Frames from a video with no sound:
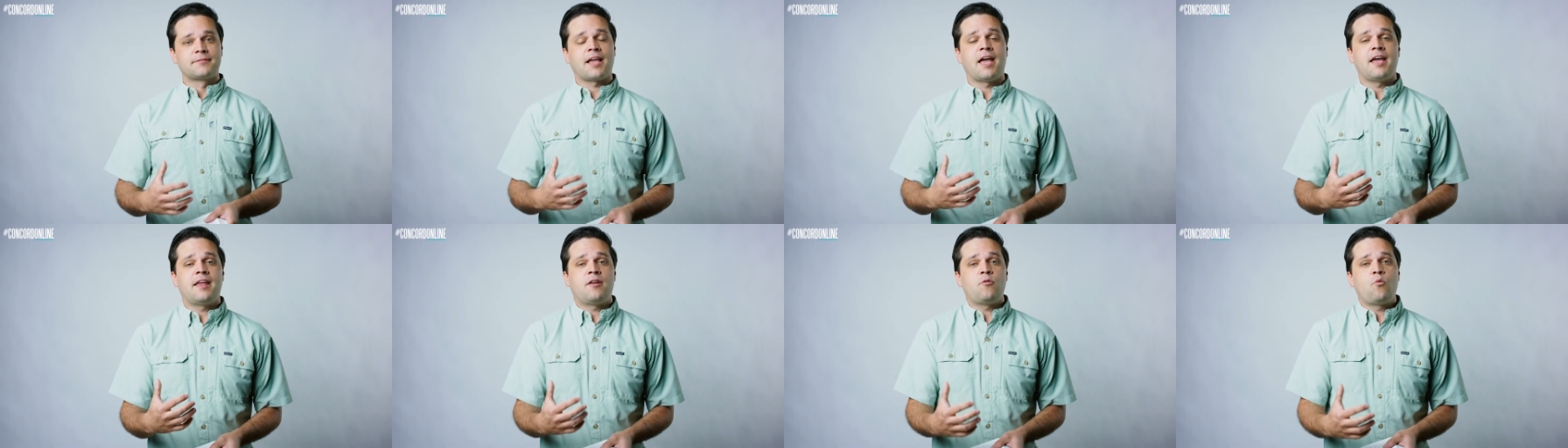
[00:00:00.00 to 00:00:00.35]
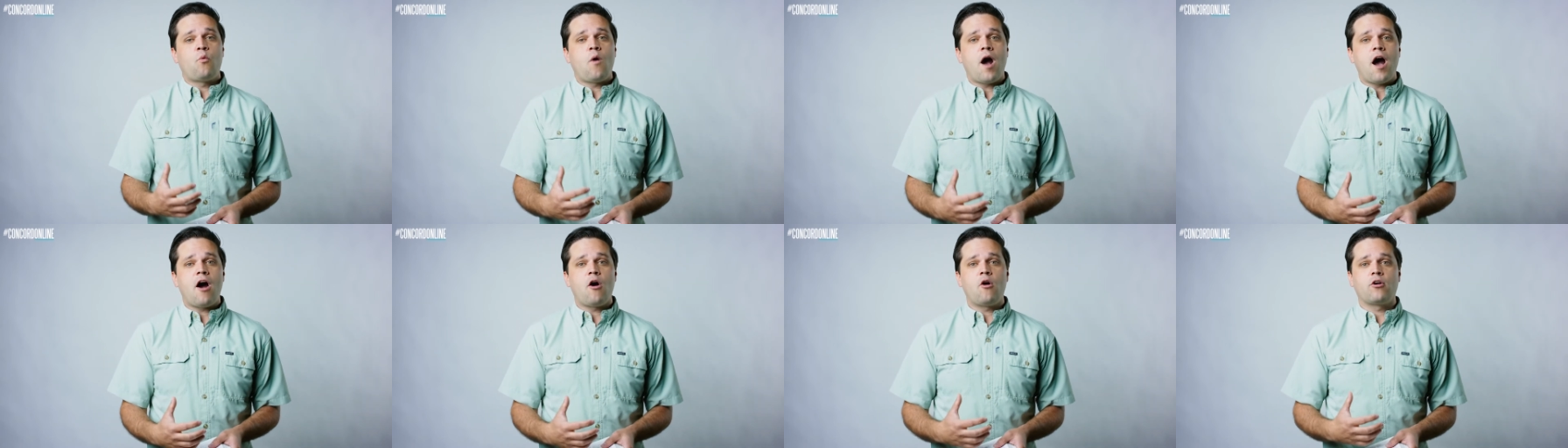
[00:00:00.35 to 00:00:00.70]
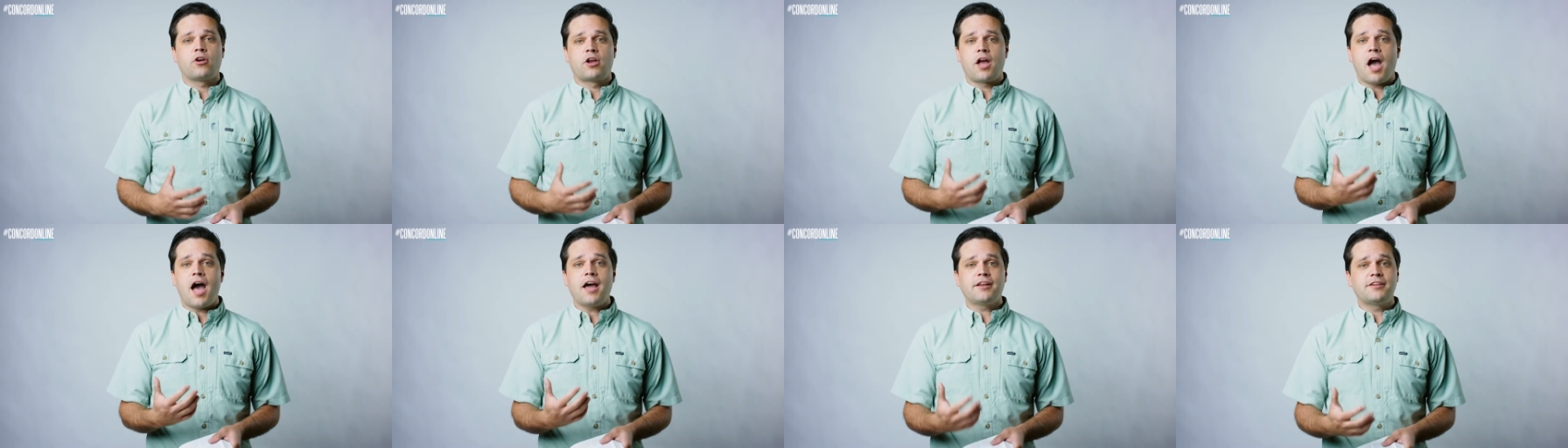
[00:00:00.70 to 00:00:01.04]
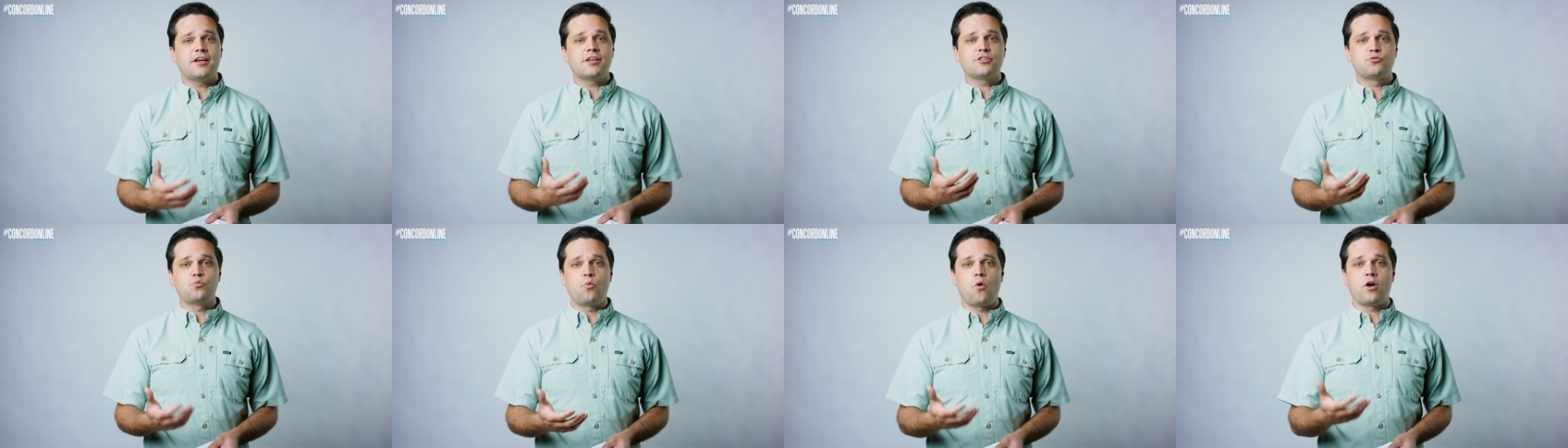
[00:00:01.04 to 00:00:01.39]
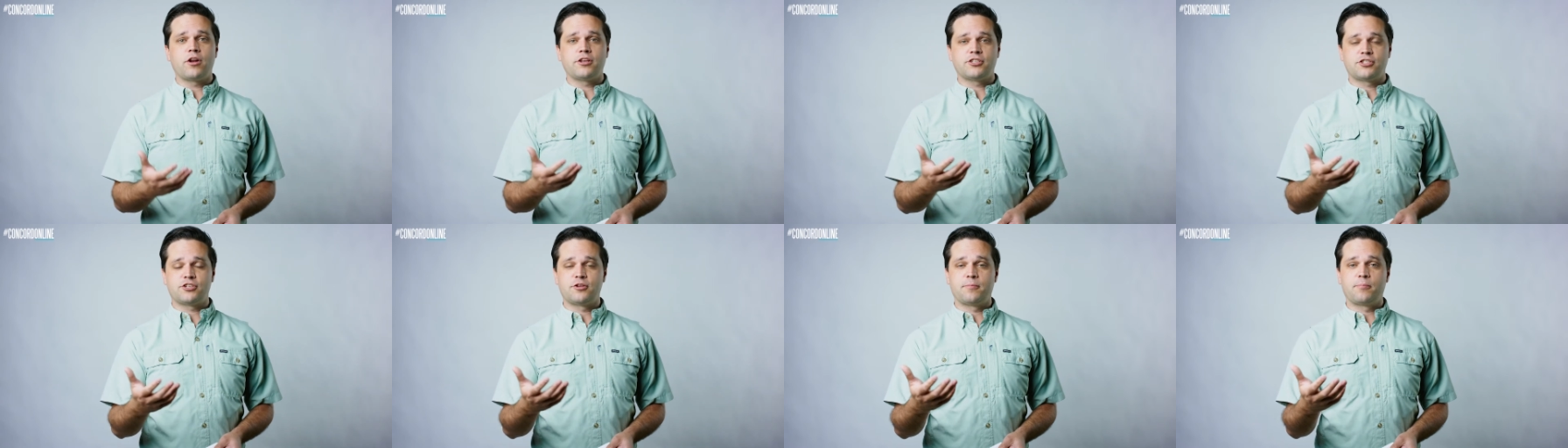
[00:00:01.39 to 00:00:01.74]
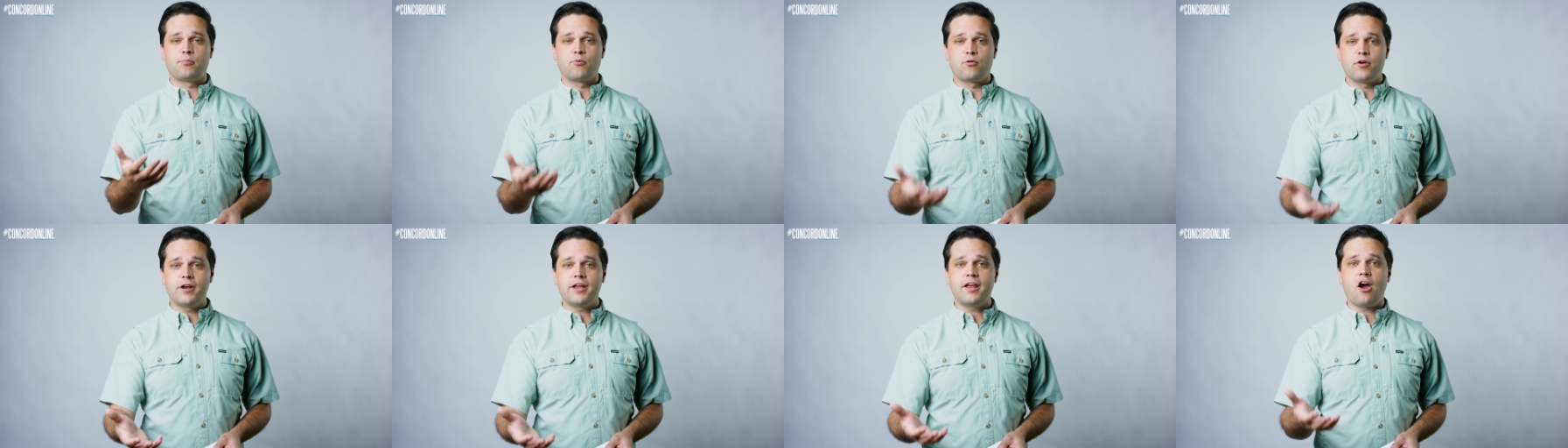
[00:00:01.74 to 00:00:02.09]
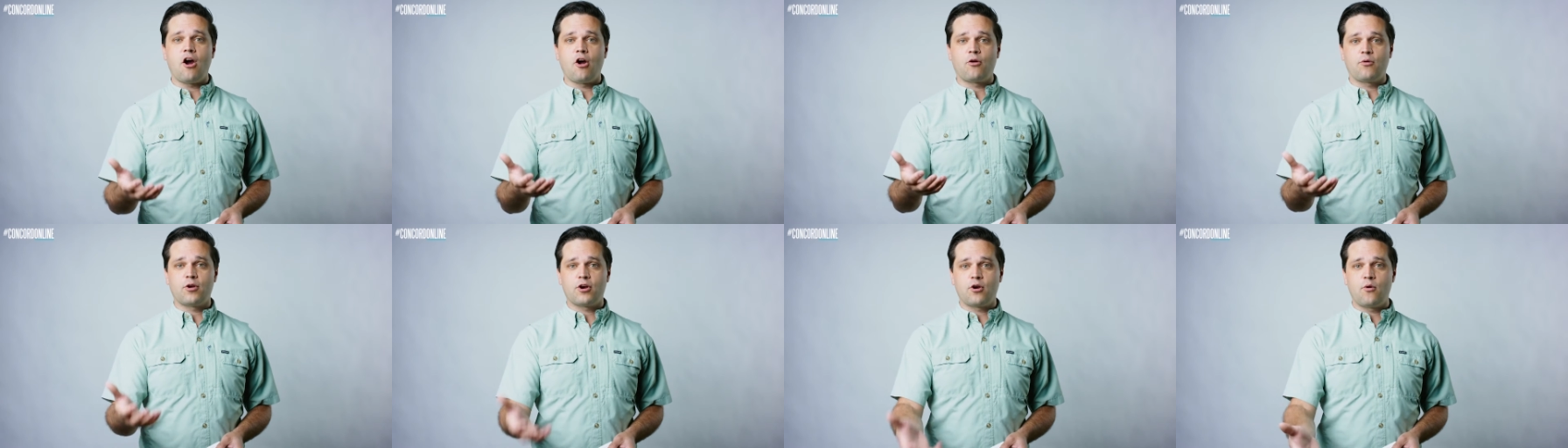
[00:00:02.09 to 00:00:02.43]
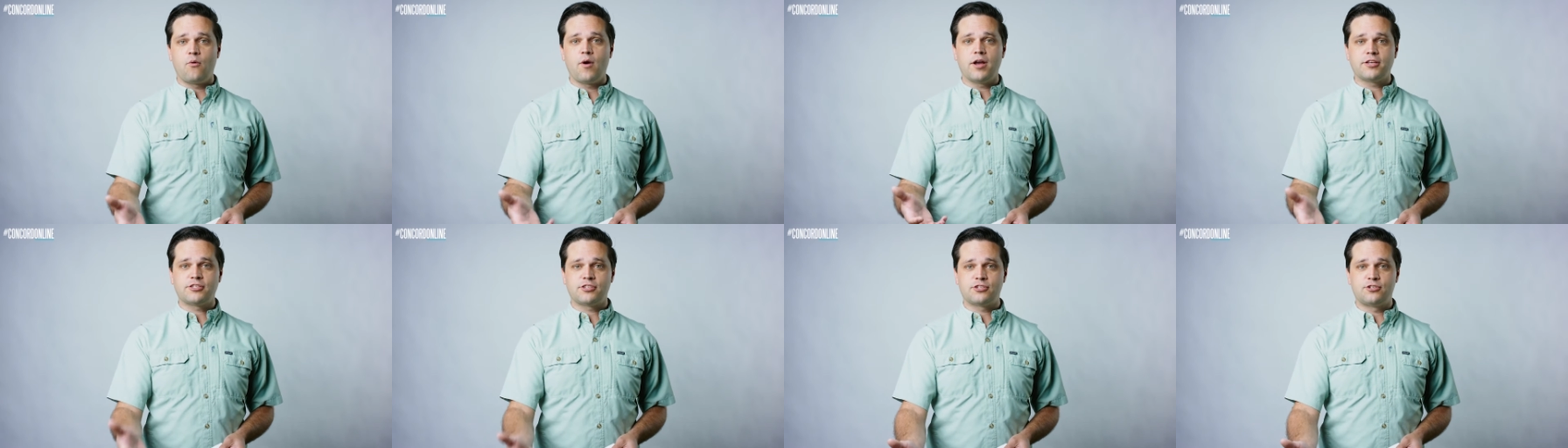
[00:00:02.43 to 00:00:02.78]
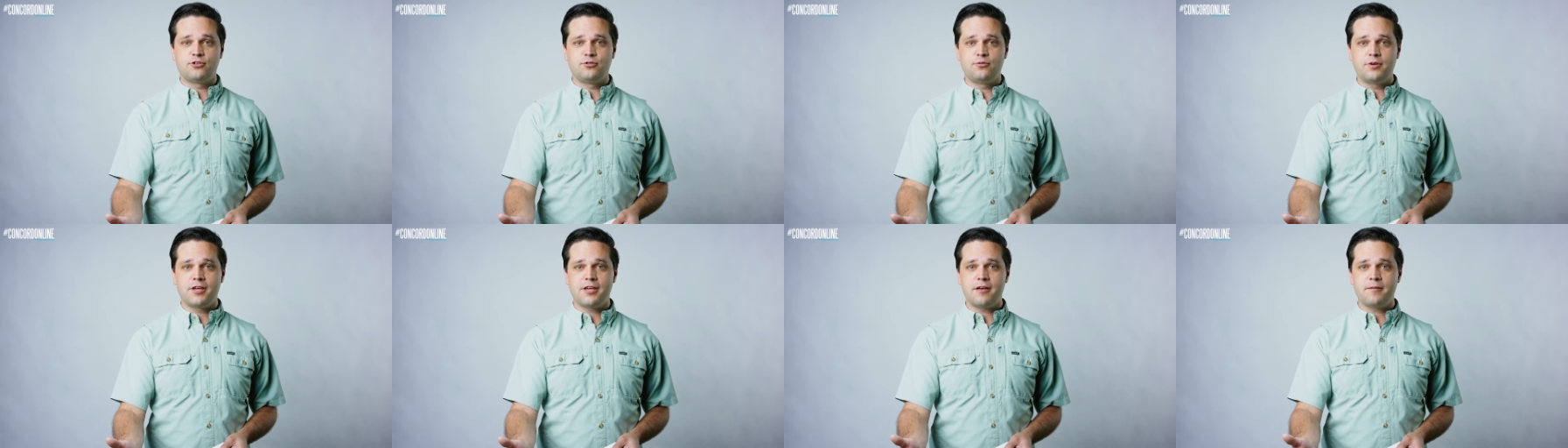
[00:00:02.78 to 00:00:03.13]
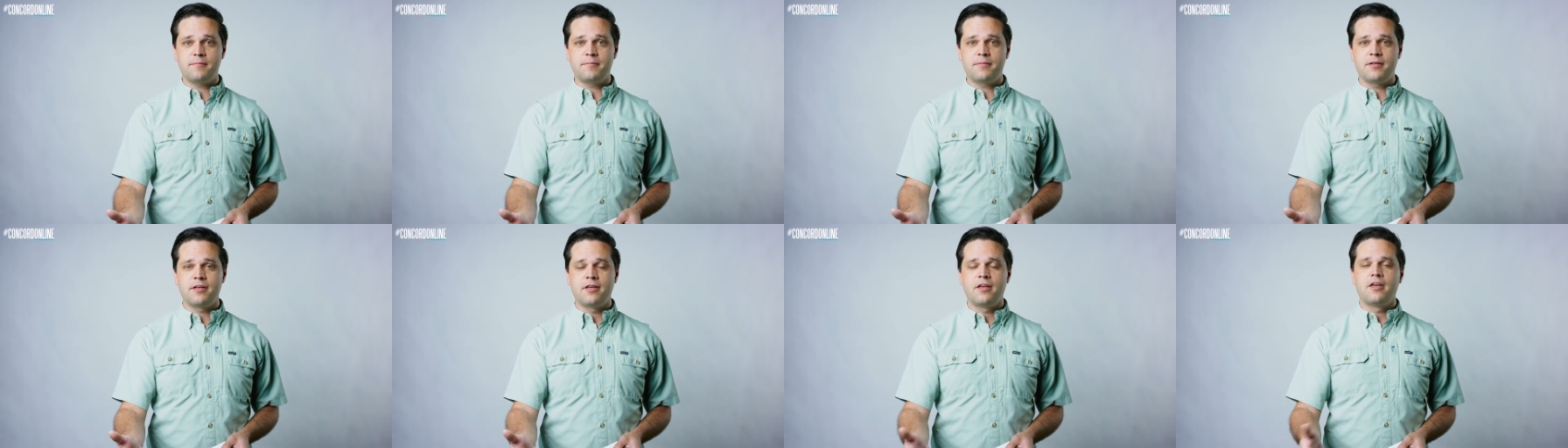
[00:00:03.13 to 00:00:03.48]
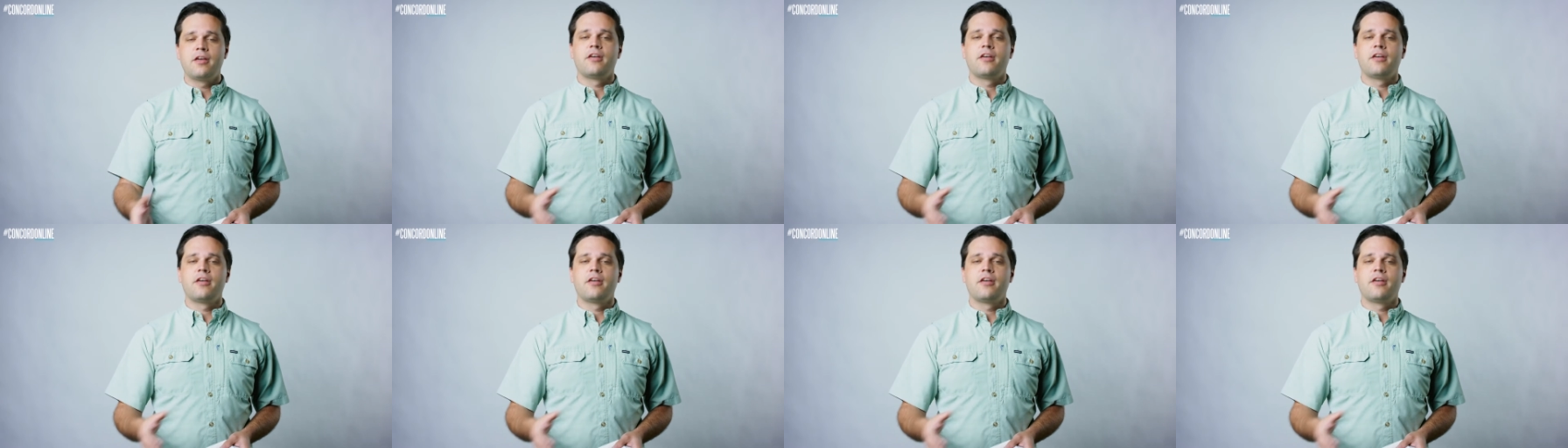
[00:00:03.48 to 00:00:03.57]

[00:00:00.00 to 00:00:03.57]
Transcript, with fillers: And while God does want us to bring our requests to Him,